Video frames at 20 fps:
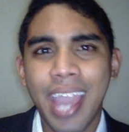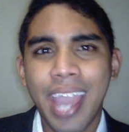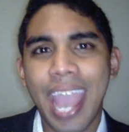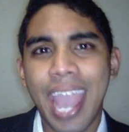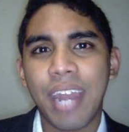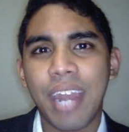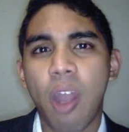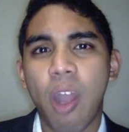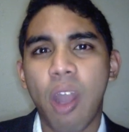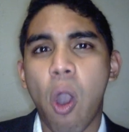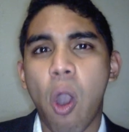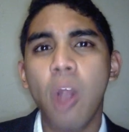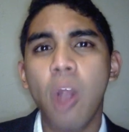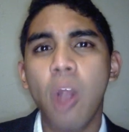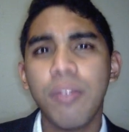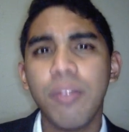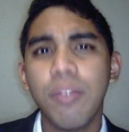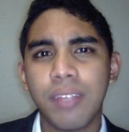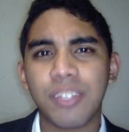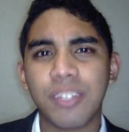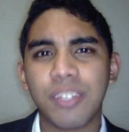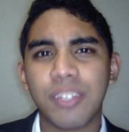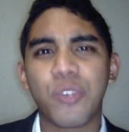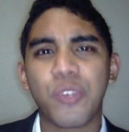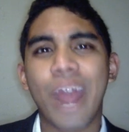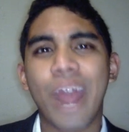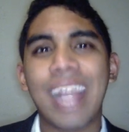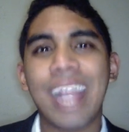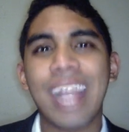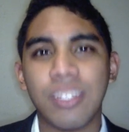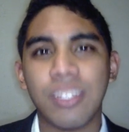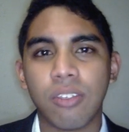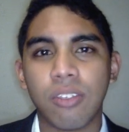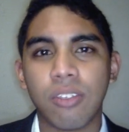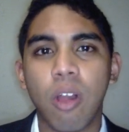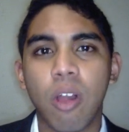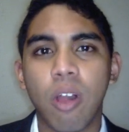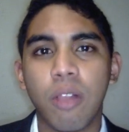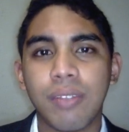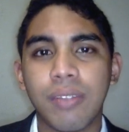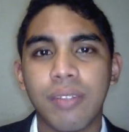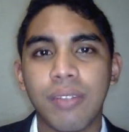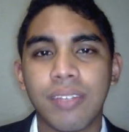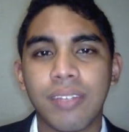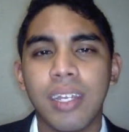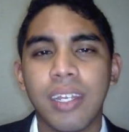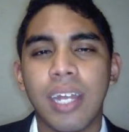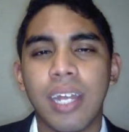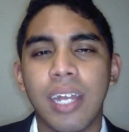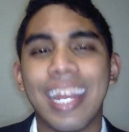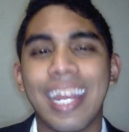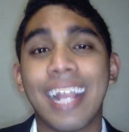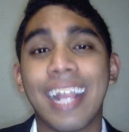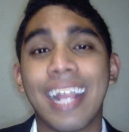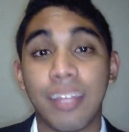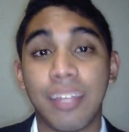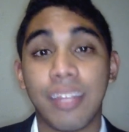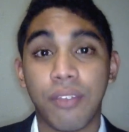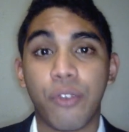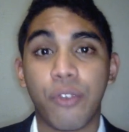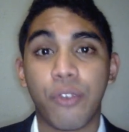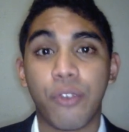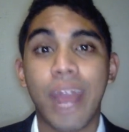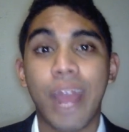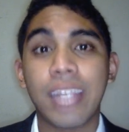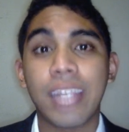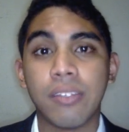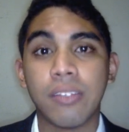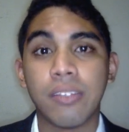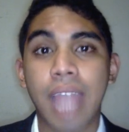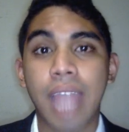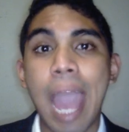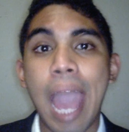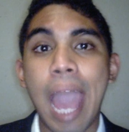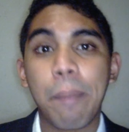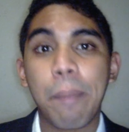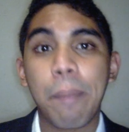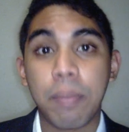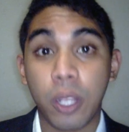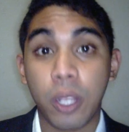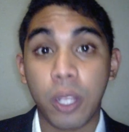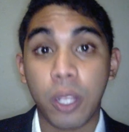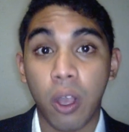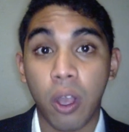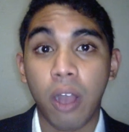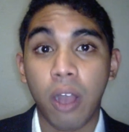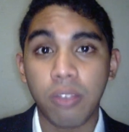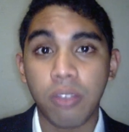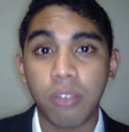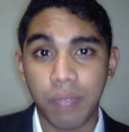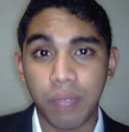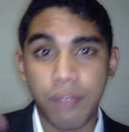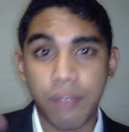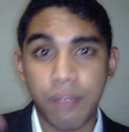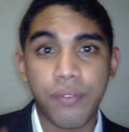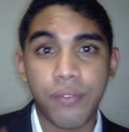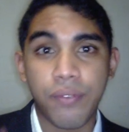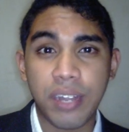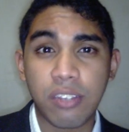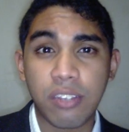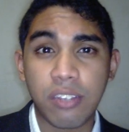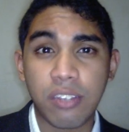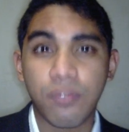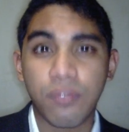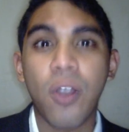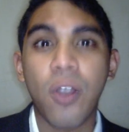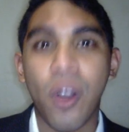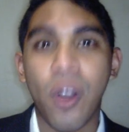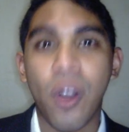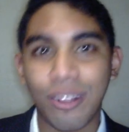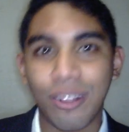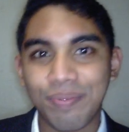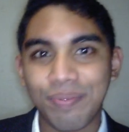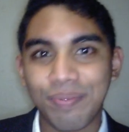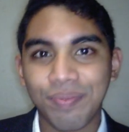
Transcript: And all these attractions, all of these negative attractions happen because of that first fall,